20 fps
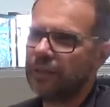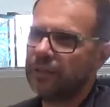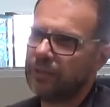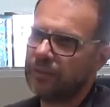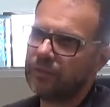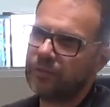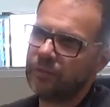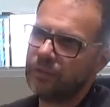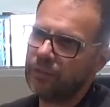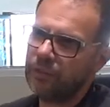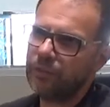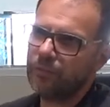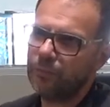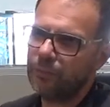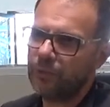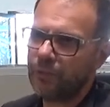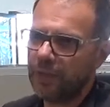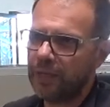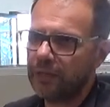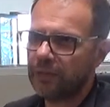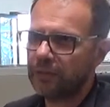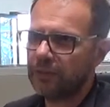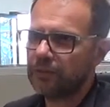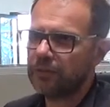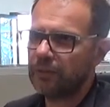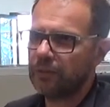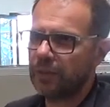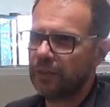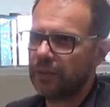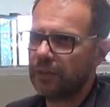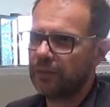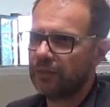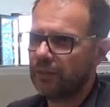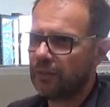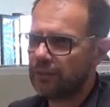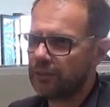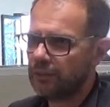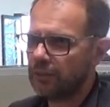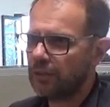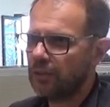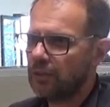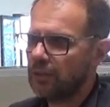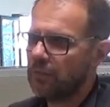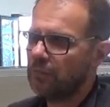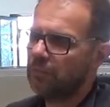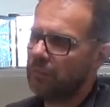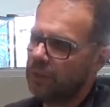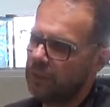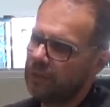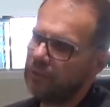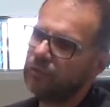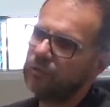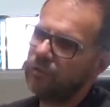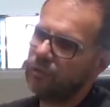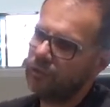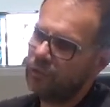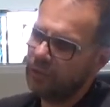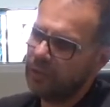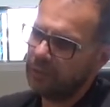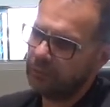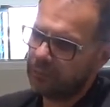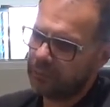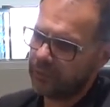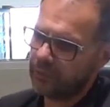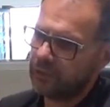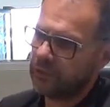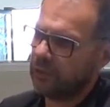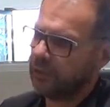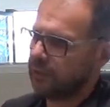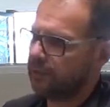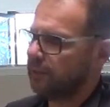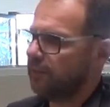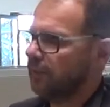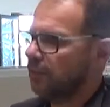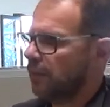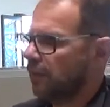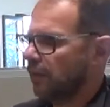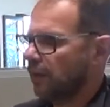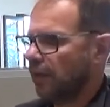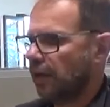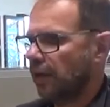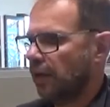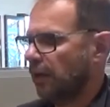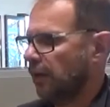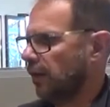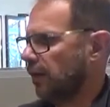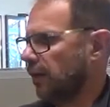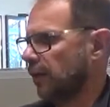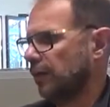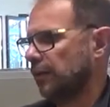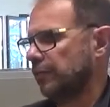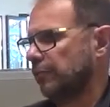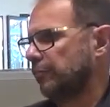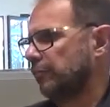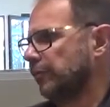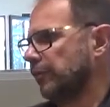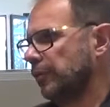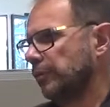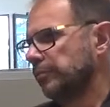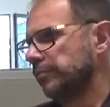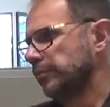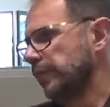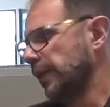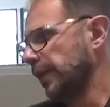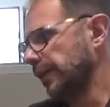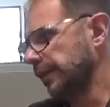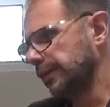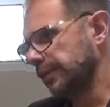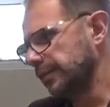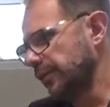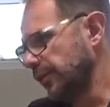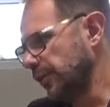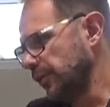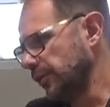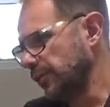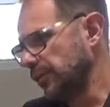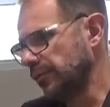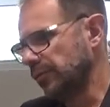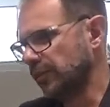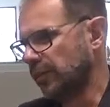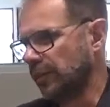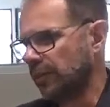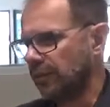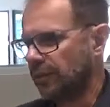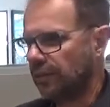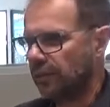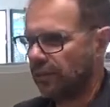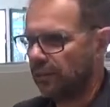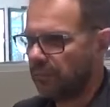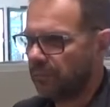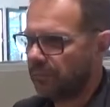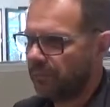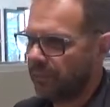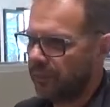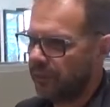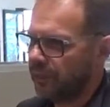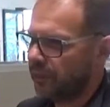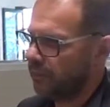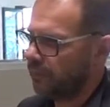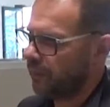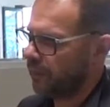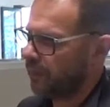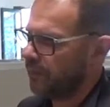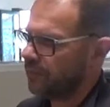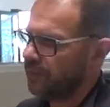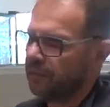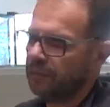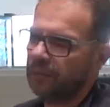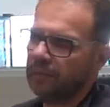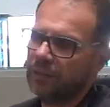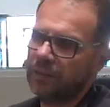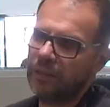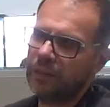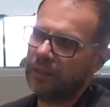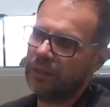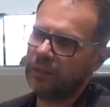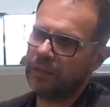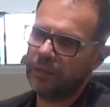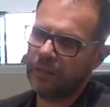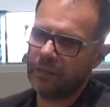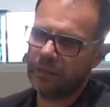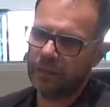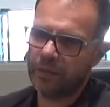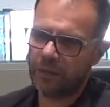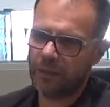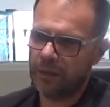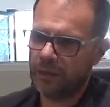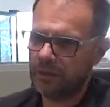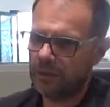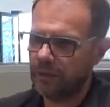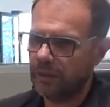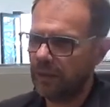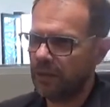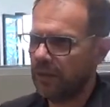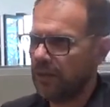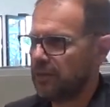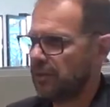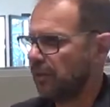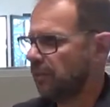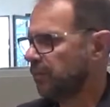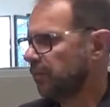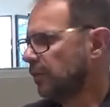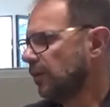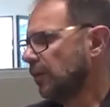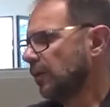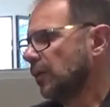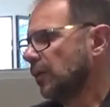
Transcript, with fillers: a history of mute icons in architecture, meaning to look at projects uh, from like you know the pyramids in in in Egypt